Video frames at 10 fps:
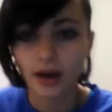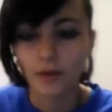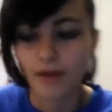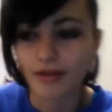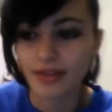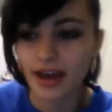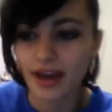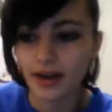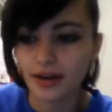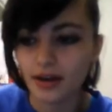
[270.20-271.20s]
Rather
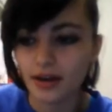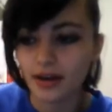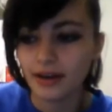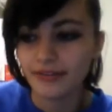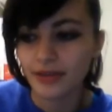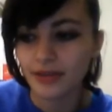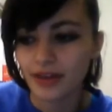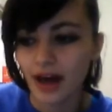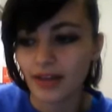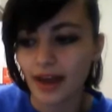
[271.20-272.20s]
than if you
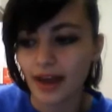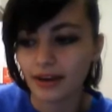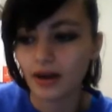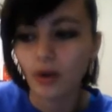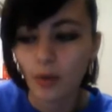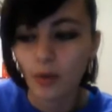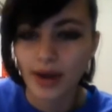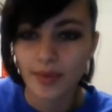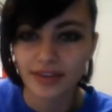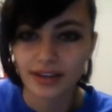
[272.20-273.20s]
thought, like, oh, what would
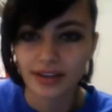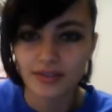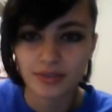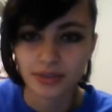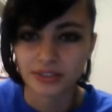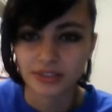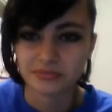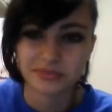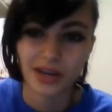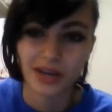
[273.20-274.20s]
happen if I didn't love this
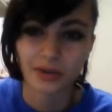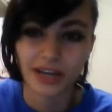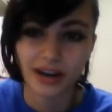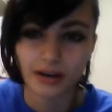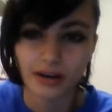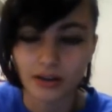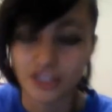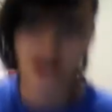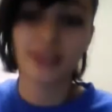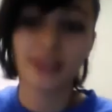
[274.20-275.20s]
person? I don't care. Or
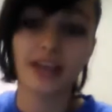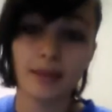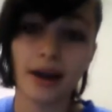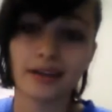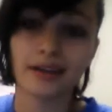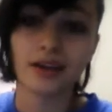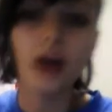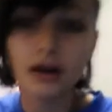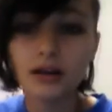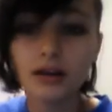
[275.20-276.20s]
just not thinking about it at
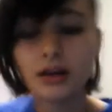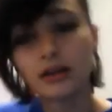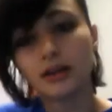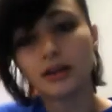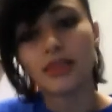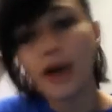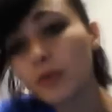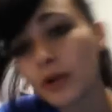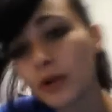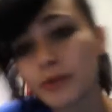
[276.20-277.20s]
all. That
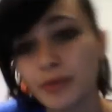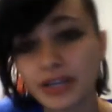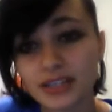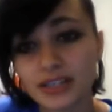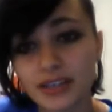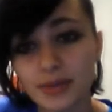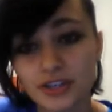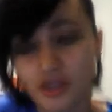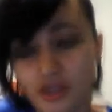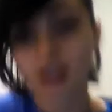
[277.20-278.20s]
would worry me because that
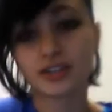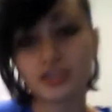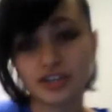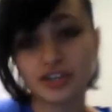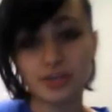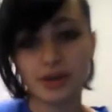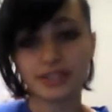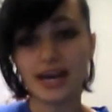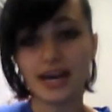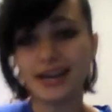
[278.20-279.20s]
means you're not concerned
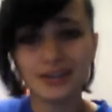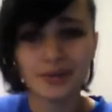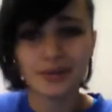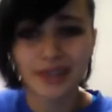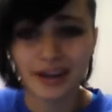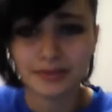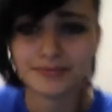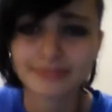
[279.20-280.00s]
about that and you don't care.